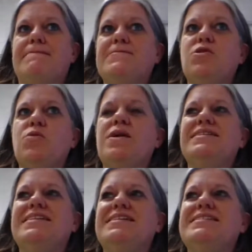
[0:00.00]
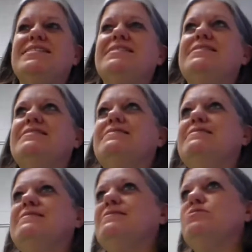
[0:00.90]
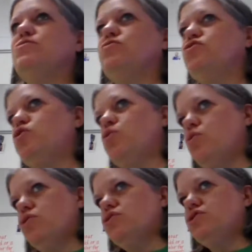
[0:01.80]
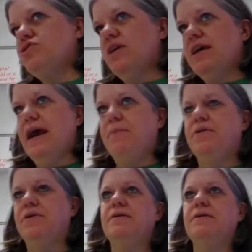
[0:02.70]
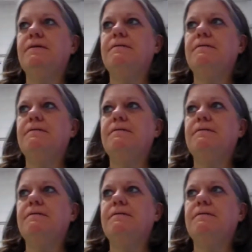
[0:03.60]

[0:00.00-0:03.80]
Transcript: So, what does George think happened?